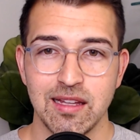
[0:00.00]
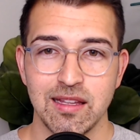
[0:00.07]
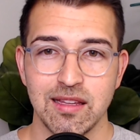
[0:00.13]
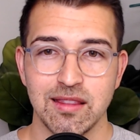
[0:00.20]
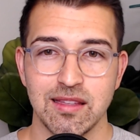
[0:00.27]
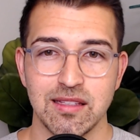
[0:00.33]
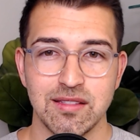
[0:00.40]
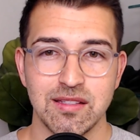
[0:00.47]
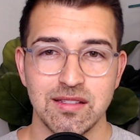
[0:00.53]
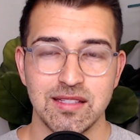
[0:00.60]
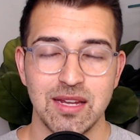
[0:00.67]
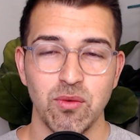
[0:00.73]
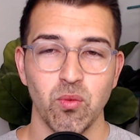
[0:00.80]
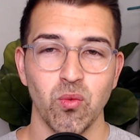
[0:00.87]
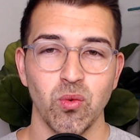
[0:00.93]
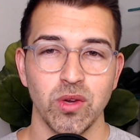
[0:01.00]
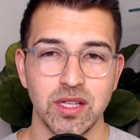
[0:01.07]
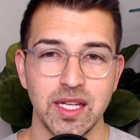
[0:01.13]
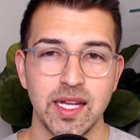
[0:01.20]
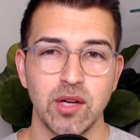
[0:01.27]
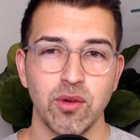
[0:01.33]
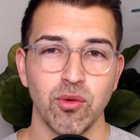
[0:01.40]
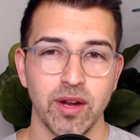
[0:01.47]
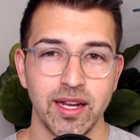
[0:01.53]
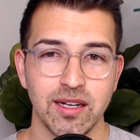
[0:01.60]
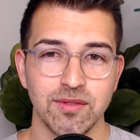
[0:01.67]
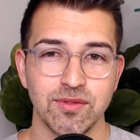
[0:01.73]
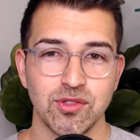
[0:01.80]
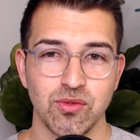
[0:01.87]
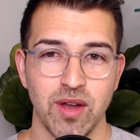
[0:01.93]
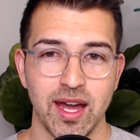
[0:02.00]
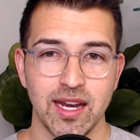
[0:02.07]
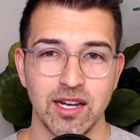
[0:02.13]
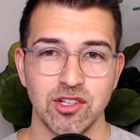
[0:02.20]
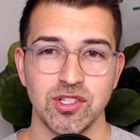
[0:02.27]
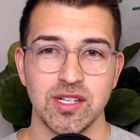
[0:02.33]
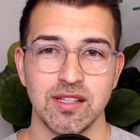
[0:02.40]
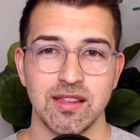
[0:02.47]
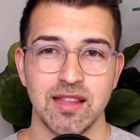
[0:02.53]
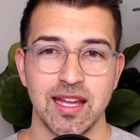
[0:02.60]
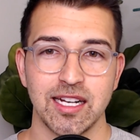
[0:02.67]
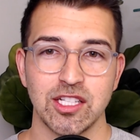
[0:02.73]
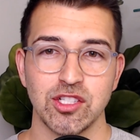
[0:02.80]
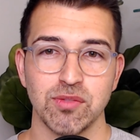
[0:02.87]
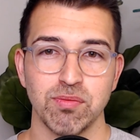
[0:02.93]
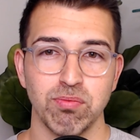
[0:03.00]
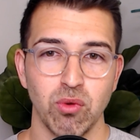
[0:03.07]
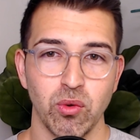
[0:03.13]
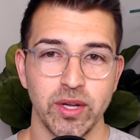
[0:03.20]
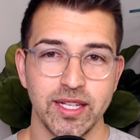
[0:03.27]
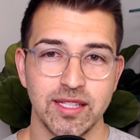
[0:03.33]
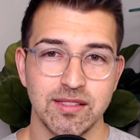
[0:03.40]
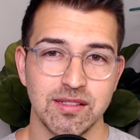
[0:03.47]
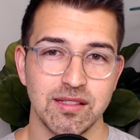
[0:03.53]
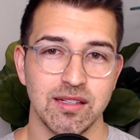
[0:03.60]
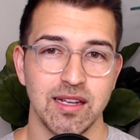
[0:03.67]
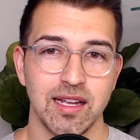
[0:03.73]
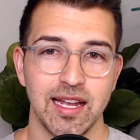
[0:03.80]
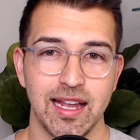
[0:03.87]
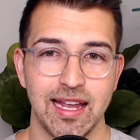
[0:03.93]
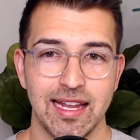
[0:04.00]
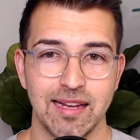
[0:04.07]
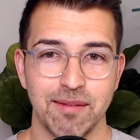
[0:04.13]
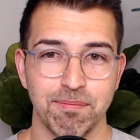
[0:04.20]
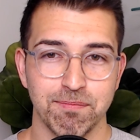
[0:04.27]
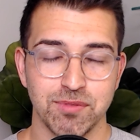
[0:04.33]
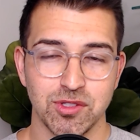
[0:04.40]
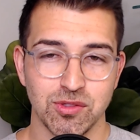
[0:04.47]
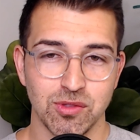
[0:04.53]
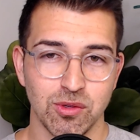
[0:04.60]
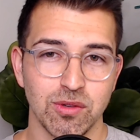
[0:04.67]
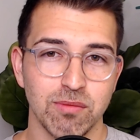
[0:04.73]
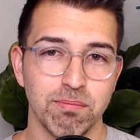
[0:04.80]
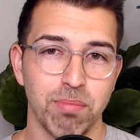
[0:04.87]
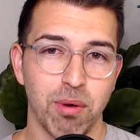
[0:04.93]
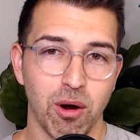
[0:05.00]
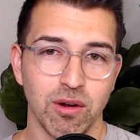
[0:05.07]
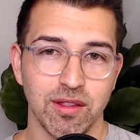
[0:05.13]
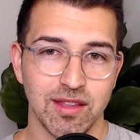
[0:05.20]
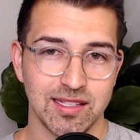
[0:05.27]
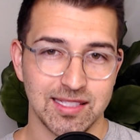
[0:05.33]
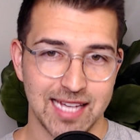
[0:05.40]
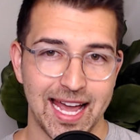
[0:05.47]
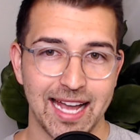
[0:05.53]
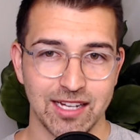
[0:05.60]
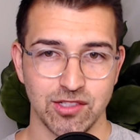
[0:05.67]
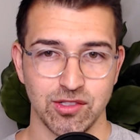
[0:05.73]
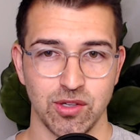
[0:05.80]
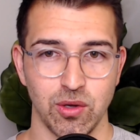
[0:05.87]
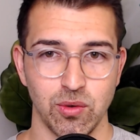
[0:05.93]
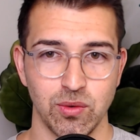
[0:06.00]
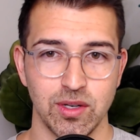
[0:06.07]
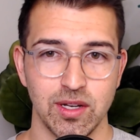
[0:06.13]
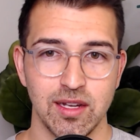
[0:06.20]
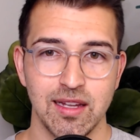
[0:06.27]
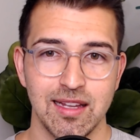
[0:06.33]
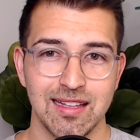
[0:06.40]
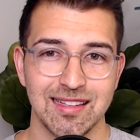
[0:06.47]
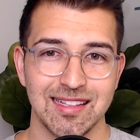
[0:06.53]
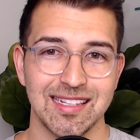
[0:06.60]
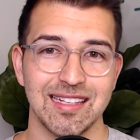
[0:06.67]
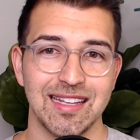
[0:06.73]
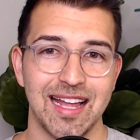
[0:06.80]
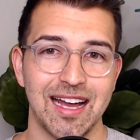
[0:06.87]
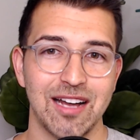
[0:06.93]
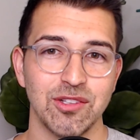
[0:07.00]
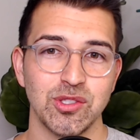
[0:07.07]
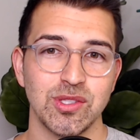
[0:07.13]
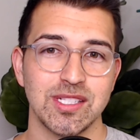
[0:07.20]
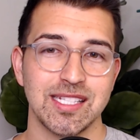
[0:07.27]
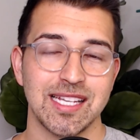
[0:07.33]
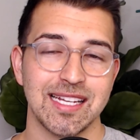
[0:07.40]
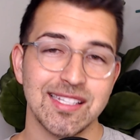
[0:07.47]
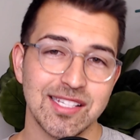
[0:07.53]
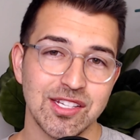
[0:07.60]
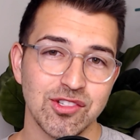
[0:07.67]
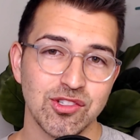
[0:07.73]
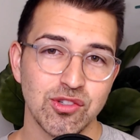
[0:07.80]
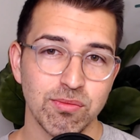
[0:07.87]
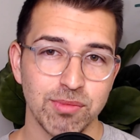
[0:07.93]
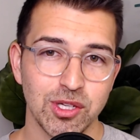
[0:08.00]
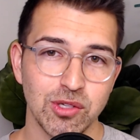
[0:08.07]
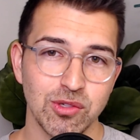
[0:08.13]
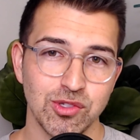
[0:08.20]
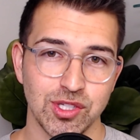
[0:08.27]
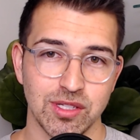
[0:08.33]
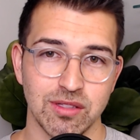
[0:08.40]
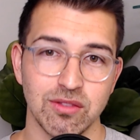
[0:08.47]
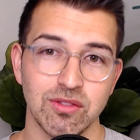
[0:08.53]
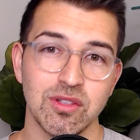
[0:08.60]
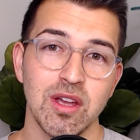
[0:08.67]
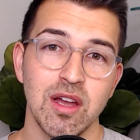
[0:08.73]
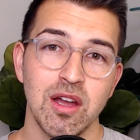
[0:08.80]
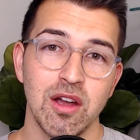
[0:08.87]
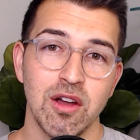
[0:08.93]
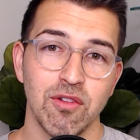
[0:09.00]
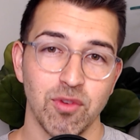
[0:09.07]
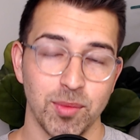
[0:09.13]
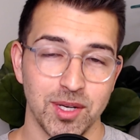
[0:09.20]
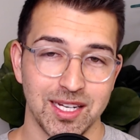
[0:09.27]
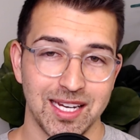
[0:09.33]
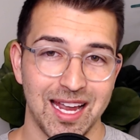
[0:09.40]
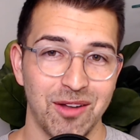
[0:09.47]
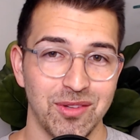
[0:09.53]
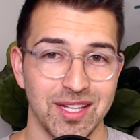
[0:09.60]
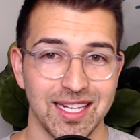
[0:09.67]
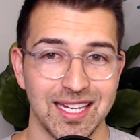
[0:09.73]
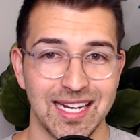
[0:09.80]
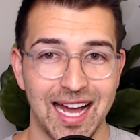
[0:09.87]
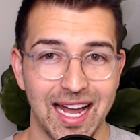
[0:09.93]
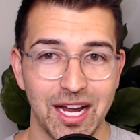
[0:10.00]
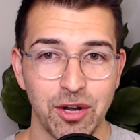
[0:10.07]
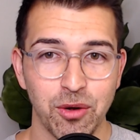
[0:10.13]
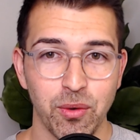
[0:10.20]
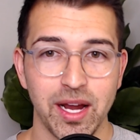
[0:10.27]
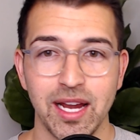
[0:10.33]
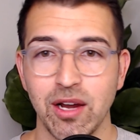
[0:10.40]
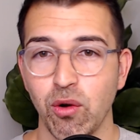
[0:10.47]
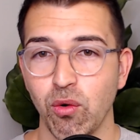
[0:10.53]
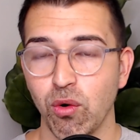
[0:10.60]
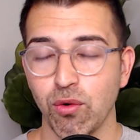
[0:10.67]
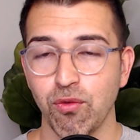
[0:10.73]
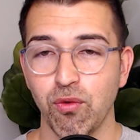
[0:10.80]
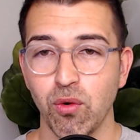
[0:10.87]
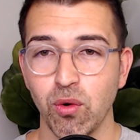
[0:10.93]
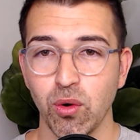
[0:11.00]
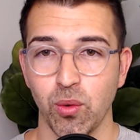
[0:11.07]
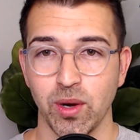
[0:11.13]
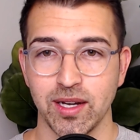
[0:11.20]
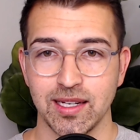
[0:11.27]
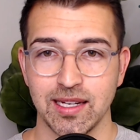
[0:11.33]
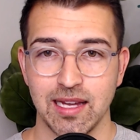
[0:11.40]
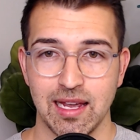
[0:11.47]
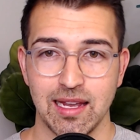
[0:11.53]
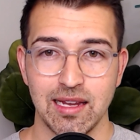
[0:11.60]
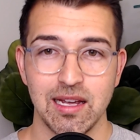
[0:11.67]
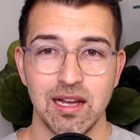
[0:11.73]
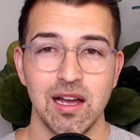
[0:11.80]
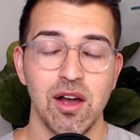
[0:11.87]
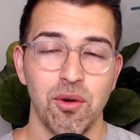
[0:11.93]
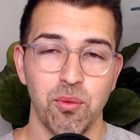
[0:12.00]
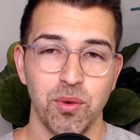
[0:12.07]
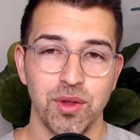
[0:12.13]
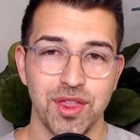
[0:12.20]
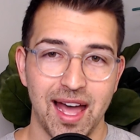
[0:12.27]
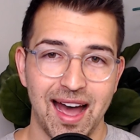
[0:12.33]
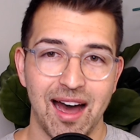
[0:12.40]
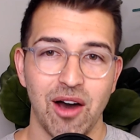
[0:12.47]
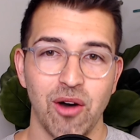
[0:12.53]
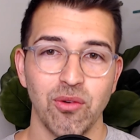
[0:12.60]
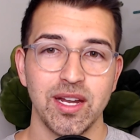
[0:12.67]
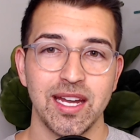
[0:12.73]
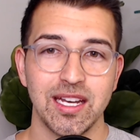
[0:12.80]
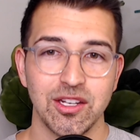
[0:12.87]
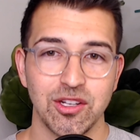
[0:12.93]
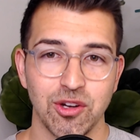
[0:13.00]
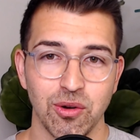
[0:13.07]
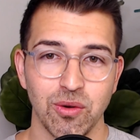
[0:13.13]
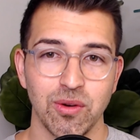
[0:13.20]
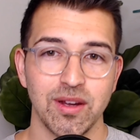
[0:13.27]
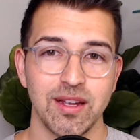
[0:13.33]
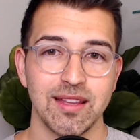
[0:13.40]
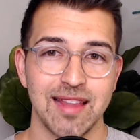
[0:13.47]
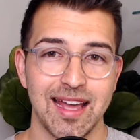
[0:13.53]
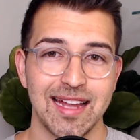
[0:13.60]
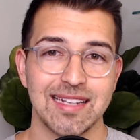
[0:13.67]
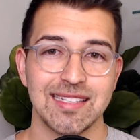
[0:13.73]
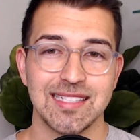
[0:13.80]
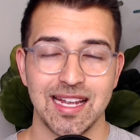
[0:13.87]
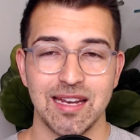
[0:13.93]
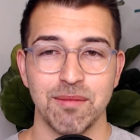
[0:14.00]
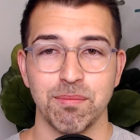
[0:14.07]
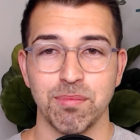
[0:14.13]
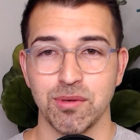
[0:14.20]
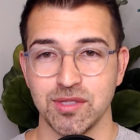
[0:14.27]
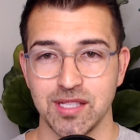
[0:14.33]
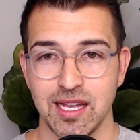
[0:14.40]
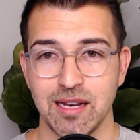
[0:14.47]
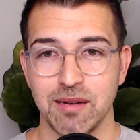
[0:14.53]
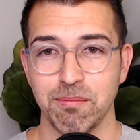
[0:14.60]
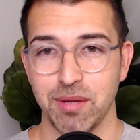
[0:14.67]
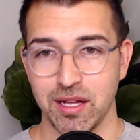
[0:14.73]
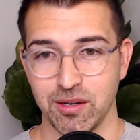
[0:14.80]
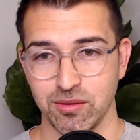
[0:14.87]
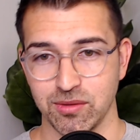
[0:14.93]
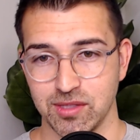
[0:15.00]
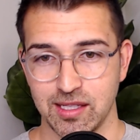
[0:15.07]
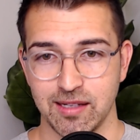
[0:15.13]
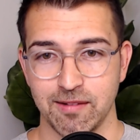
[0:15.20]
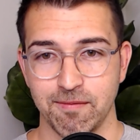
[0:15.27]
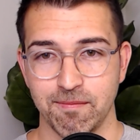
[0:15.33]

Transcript: This is a really creative strategy that exploits a certain part of the tax code that allows you to take distributions from an account like an IRA or 401k without incurring that 10% penalty.